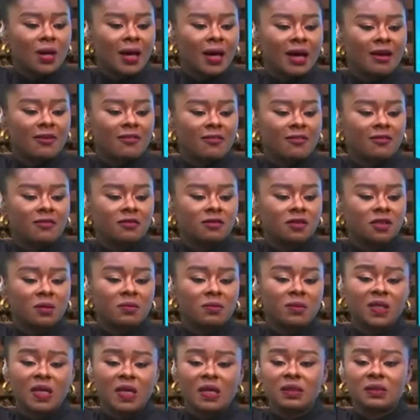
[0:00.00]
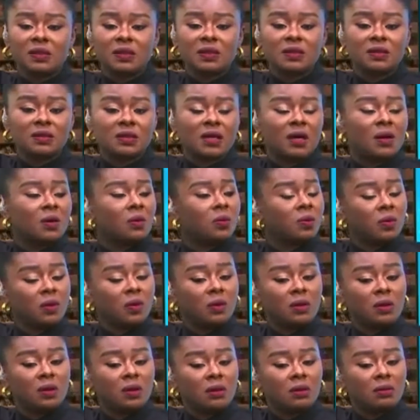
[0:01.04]
have some data that
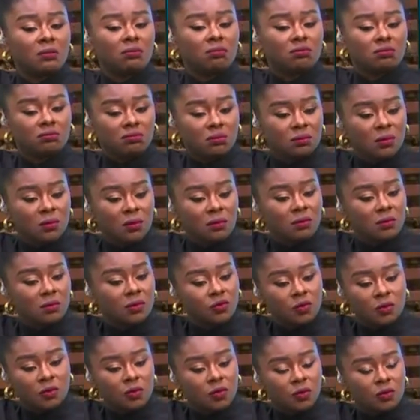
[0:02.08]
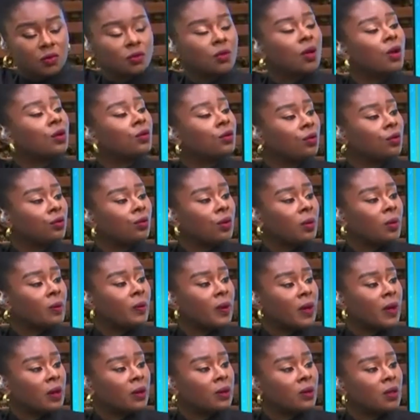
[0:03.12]
we do not know
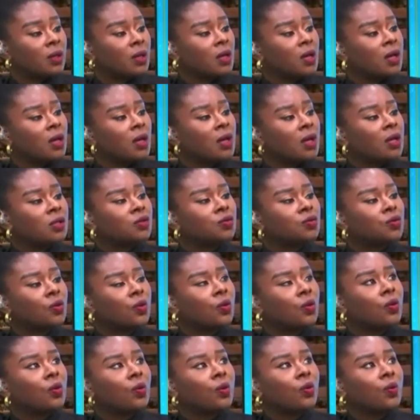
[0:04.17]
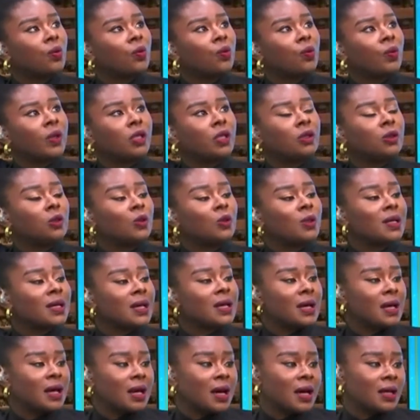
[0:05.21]
about. So when you look
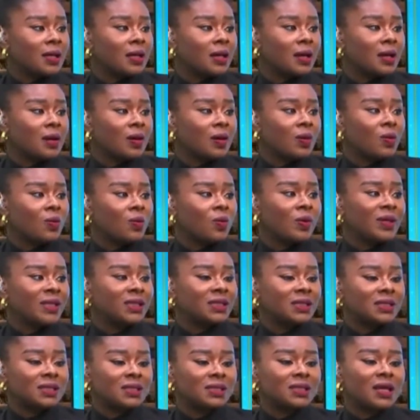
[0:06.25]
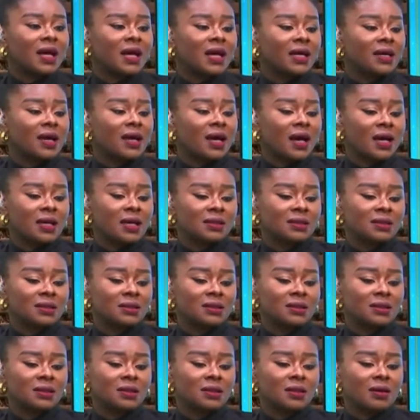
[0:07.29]
at Ghana, which side
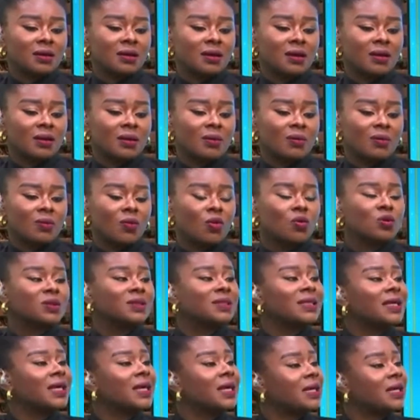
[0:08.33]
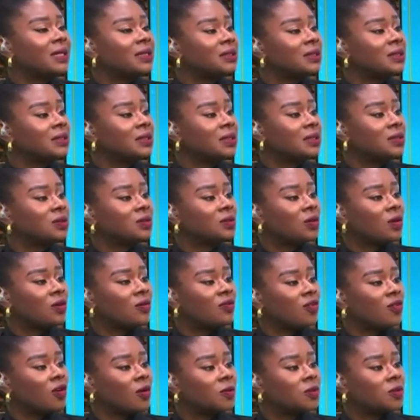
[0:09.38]
has the most cases of
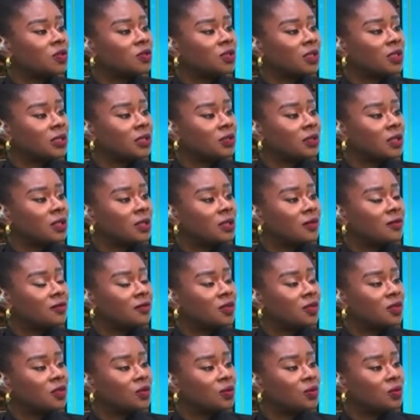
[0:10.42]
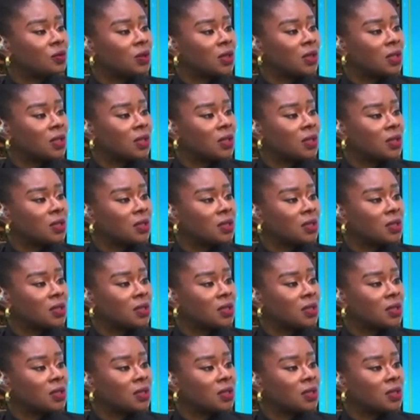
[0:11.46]
obstetric fistula?